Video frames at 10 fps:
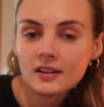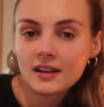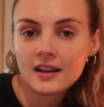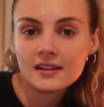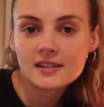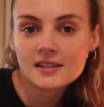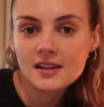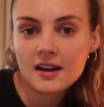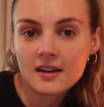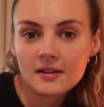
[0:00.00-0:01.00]
let's
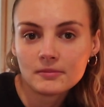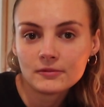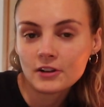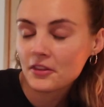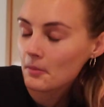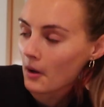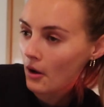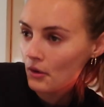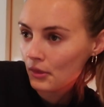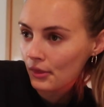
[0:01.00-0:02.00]
run the
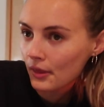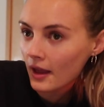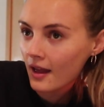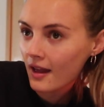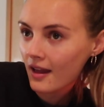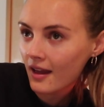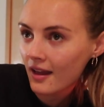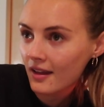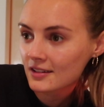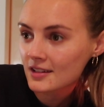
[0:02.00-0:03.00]
bath,
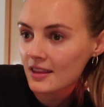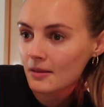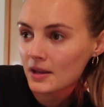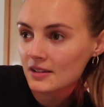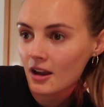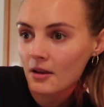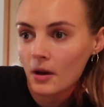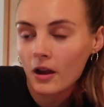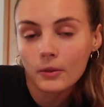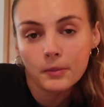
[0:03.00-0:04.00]
and in the meantime
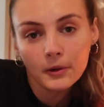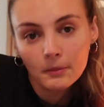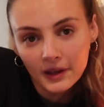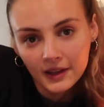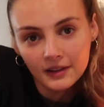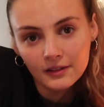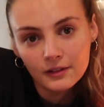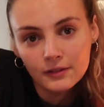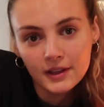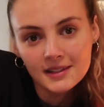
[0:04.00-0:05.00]
I will put my
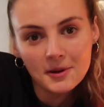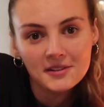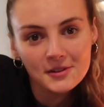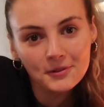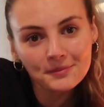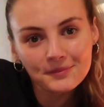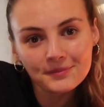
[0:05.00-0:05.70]
face mask on.